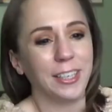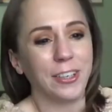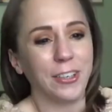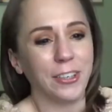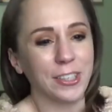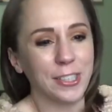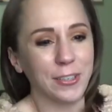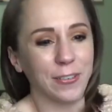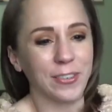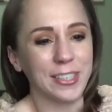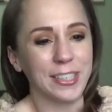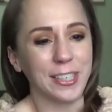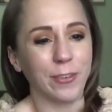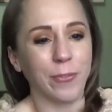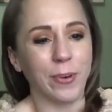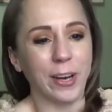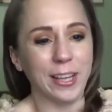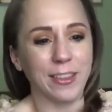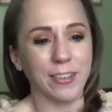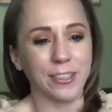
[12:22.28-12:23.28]
oh, someone said,
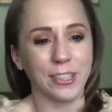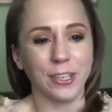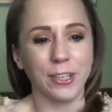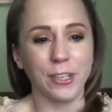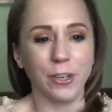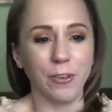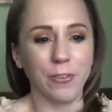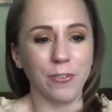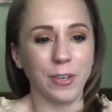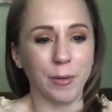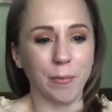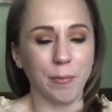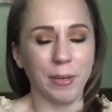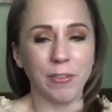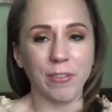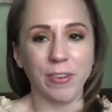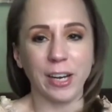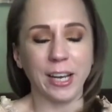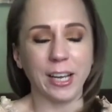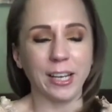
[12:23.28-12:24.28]
wait, there's a
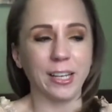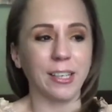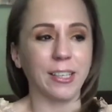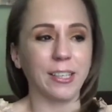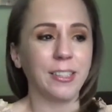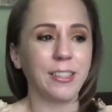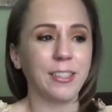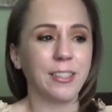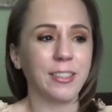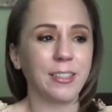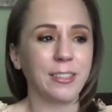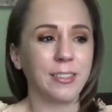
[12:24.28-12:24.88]
GoFundMe for Anna.